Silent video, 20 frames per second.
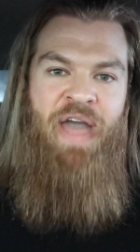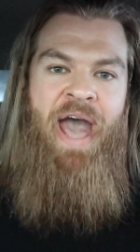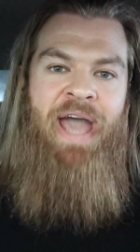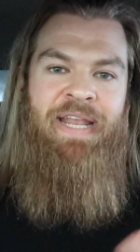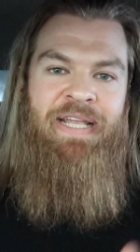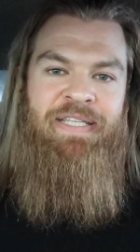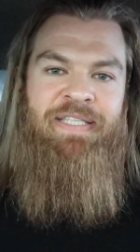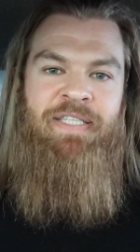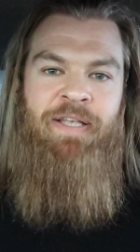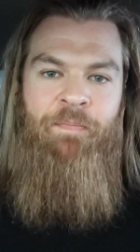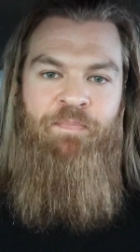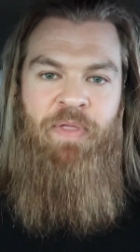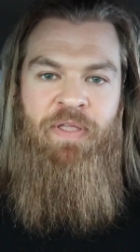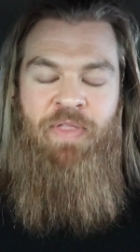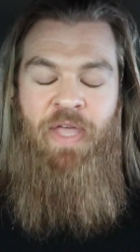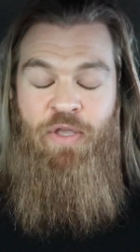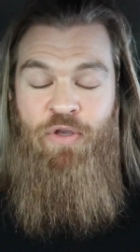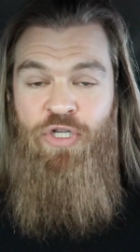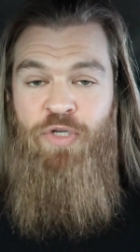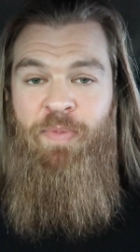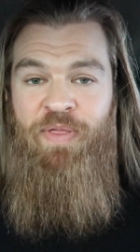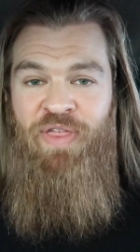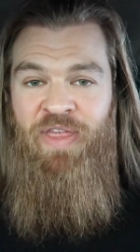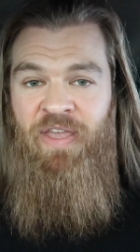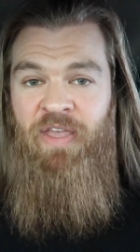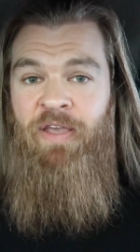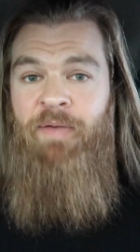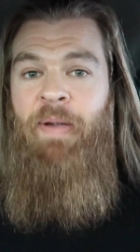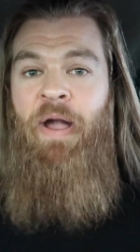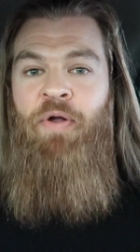That is something that you should be
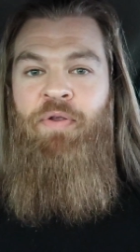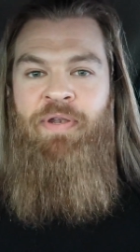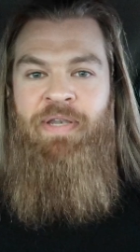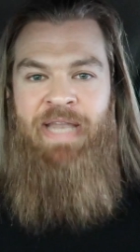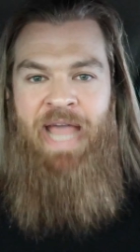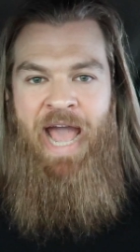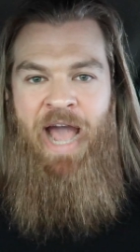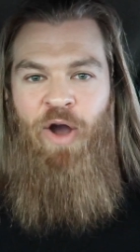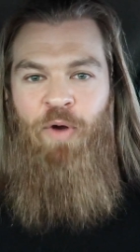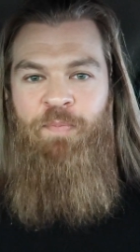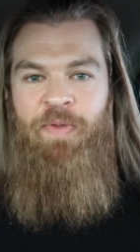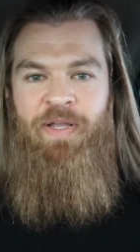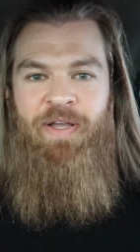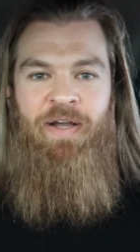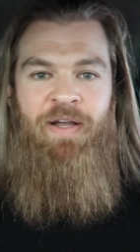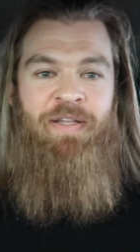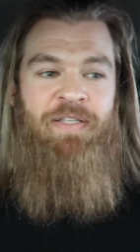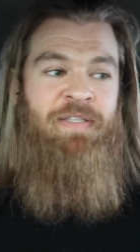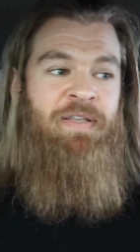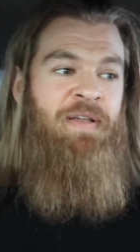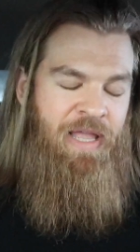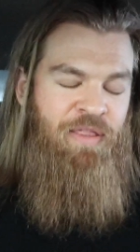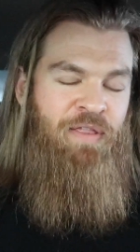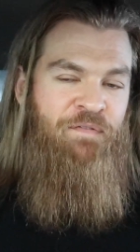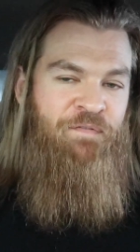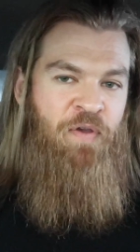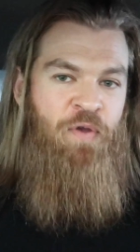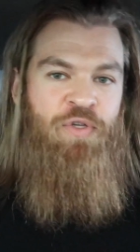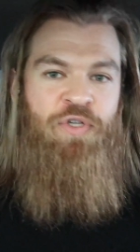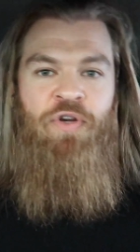thinking about now, because in
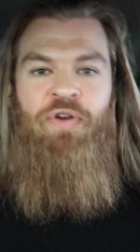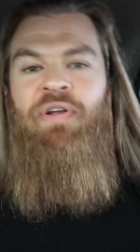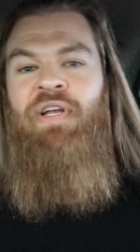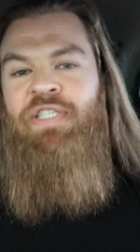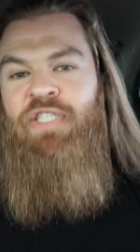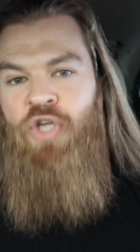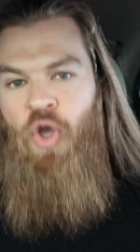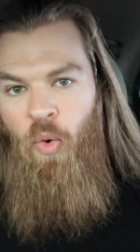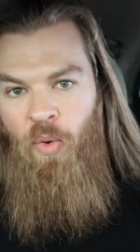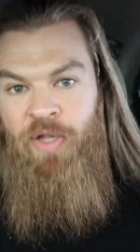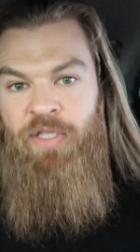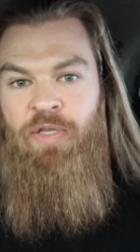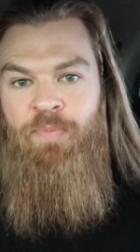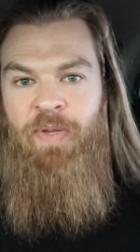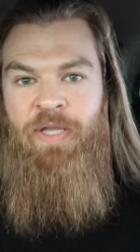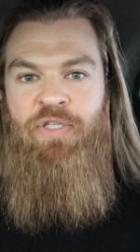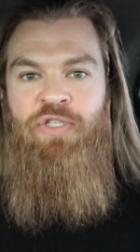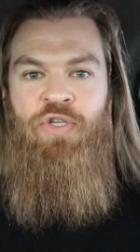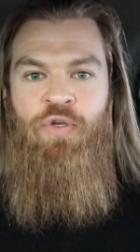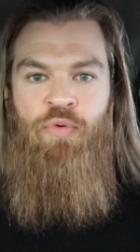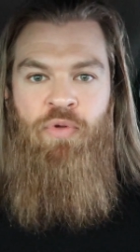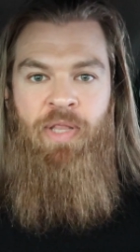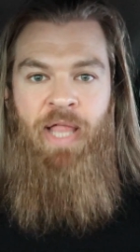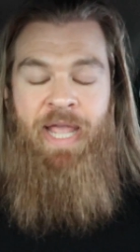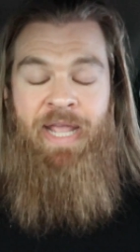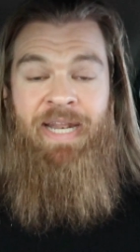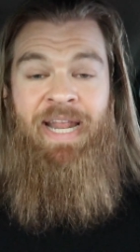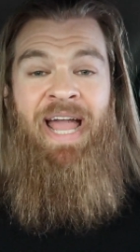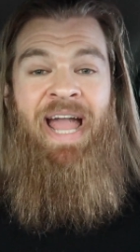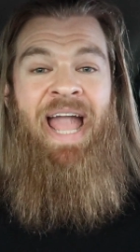the future, it's going to be too
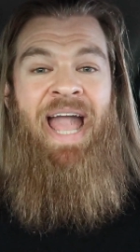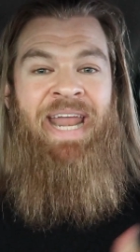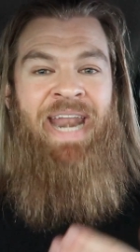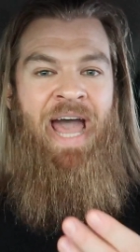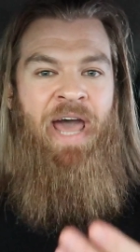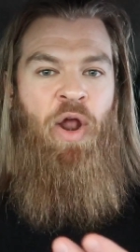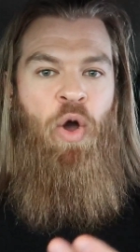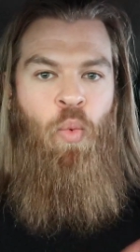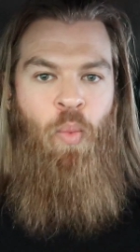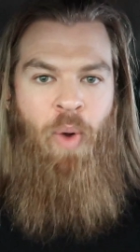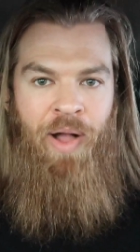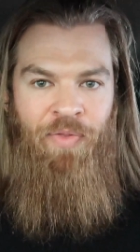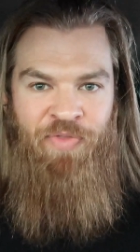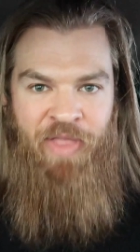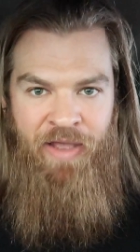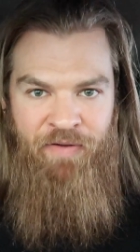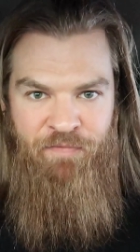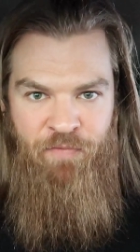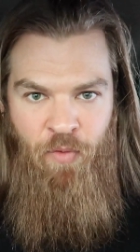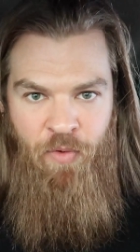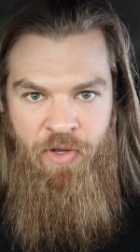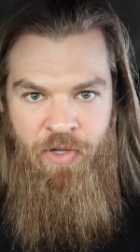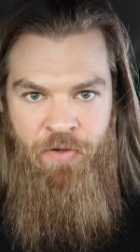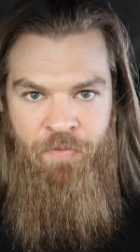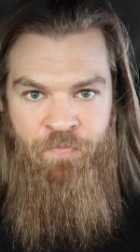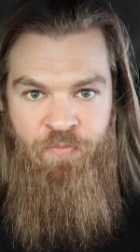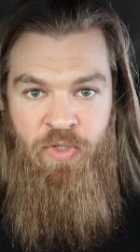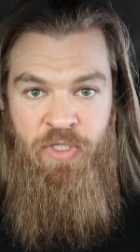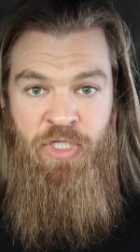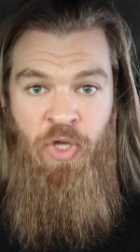late, and I don't want that for
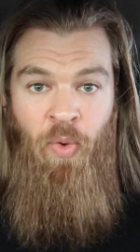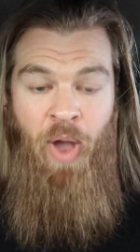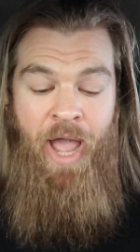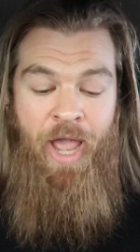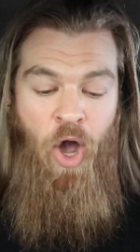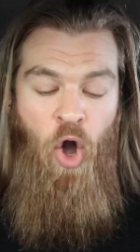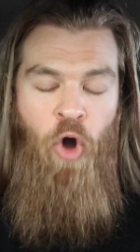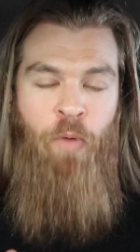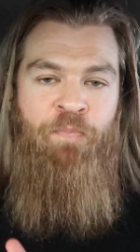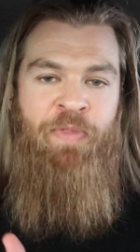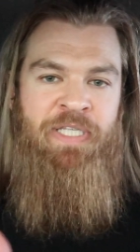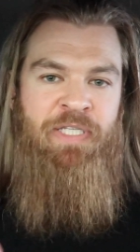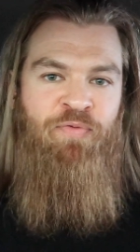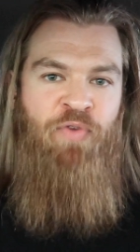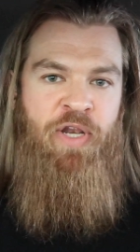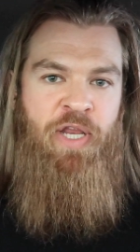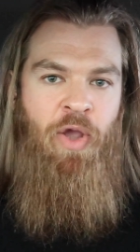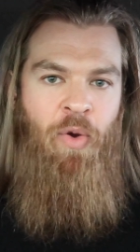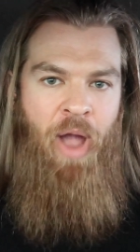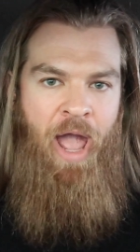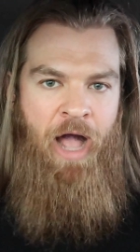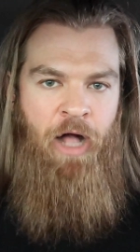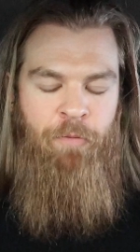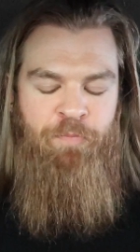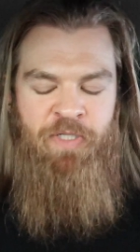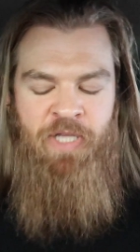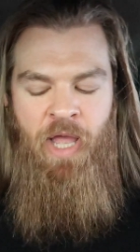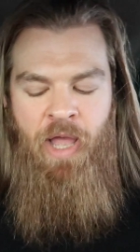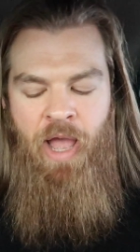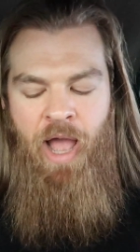you. So I hope this video
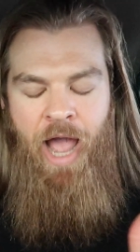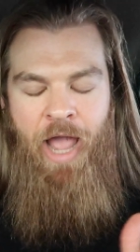helps.